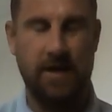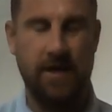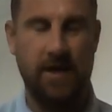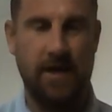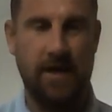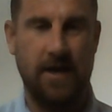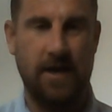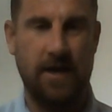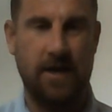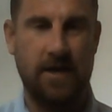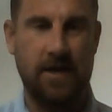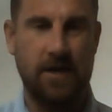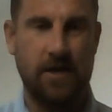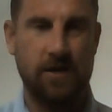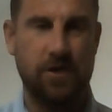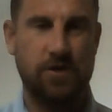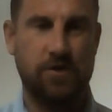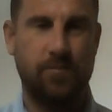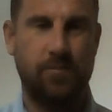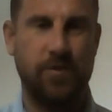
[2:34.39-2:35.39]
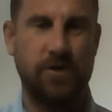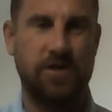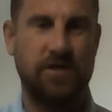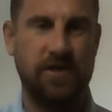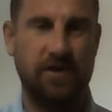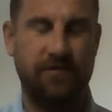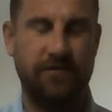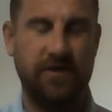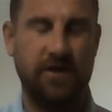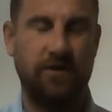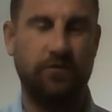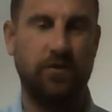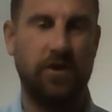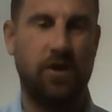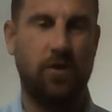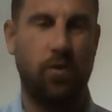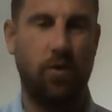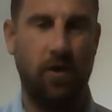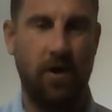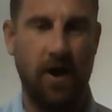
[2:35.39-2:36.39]
their specific
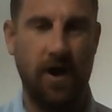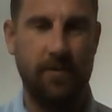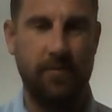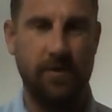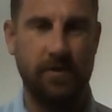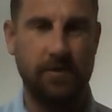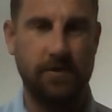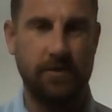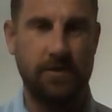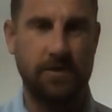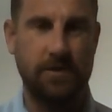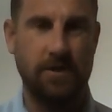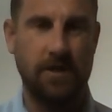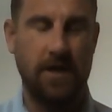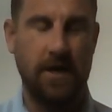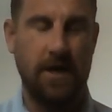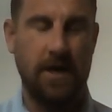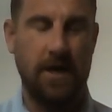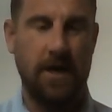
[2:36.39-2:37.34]
requirements